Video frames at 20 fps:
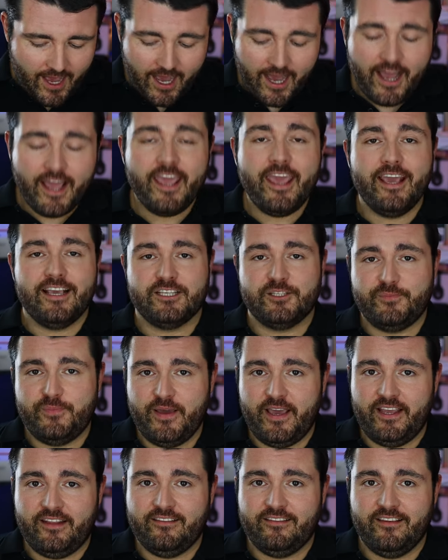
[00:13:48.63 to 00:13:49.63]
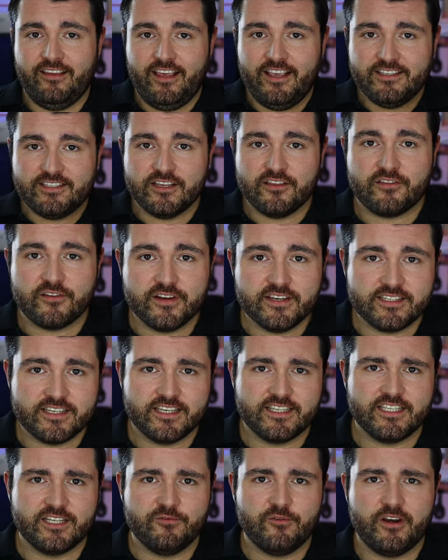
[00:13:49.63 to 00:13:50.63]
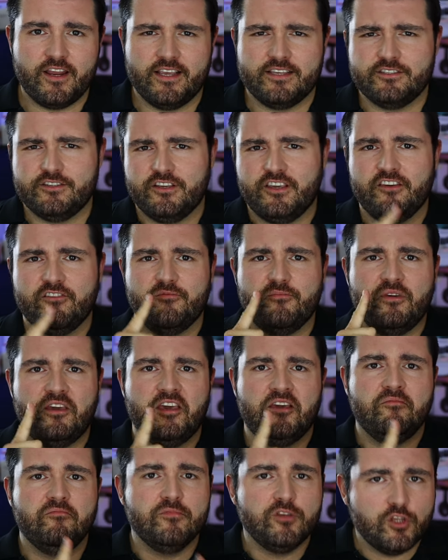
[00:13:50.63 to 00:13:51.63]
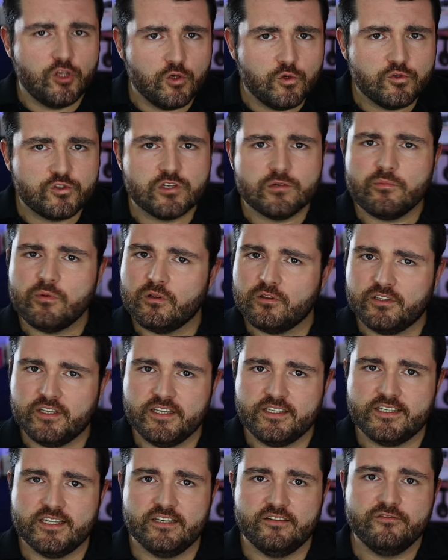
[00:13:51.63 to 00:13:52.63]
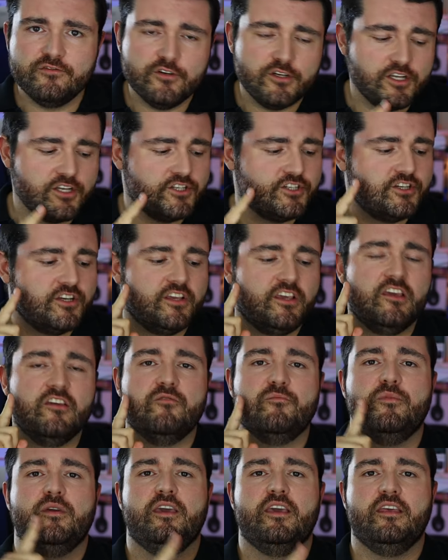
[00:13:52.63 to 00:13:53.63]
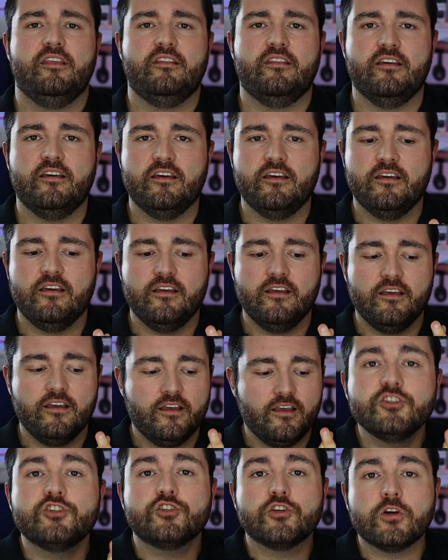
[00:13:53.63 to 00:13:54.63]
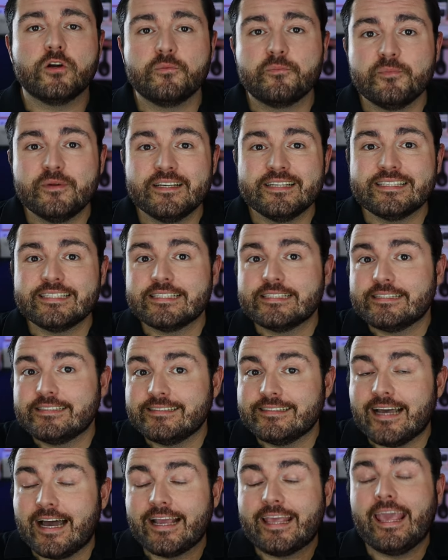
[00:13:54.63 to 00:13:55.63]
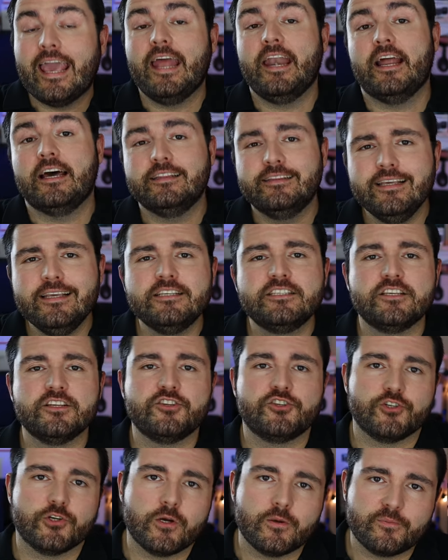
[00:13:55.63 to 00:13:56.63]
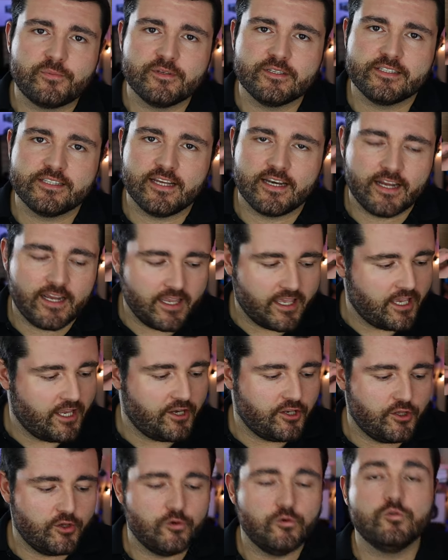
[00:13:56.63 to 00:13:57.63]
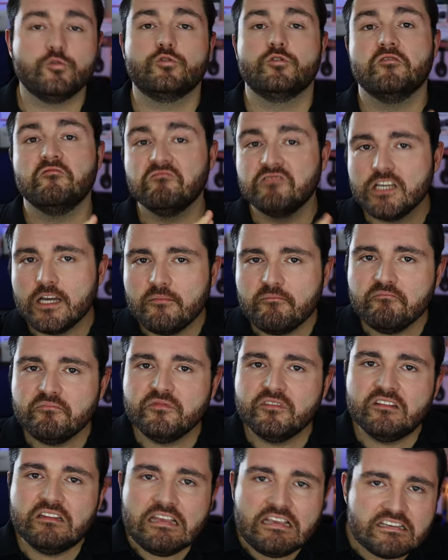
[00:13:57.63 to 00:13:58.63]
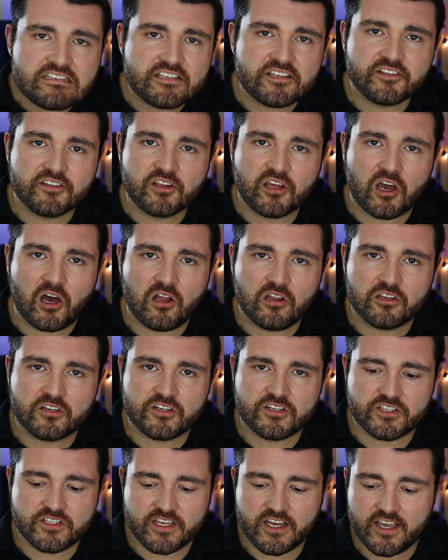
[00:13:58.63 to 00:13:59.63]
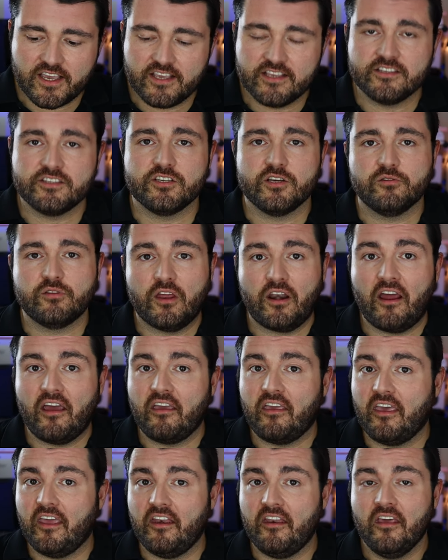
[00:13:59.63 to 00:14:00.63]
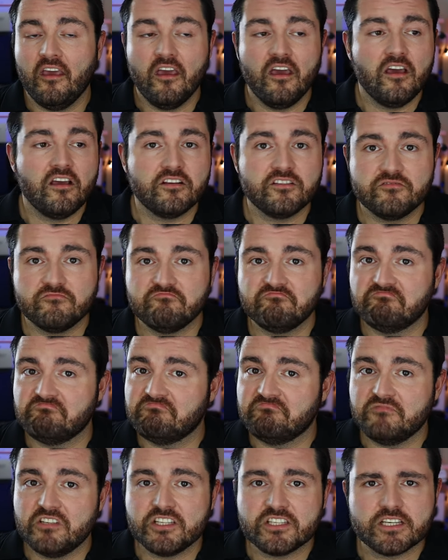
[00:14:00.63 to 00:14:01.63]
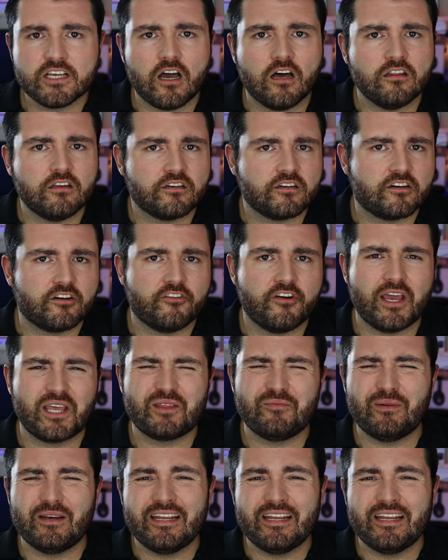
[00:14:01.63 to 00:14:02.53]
I expect Insta three sixty ONE X to give me usable, decent footage, give me the sharpness. Again, a decent sharpness that I can use, some decent color science so that I can just color correct,